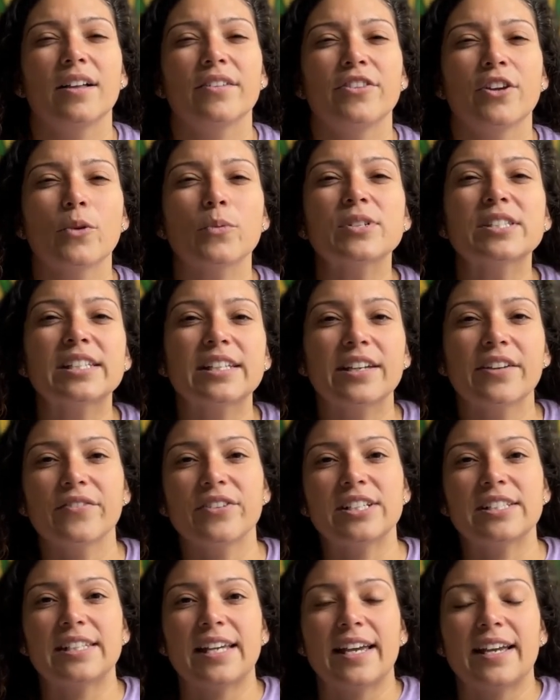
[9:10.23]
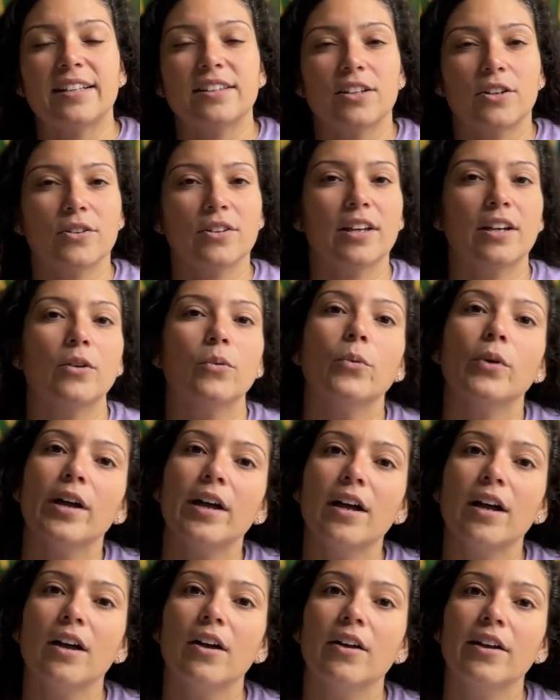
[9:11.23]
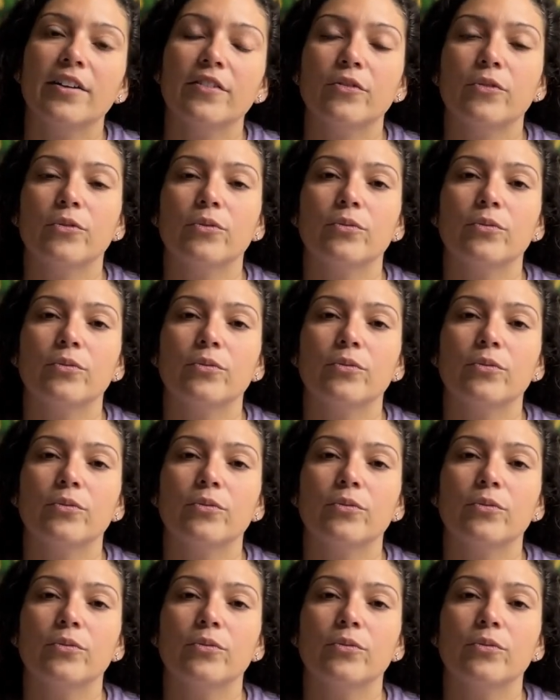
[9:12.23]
there was a give and take. They're like, well, if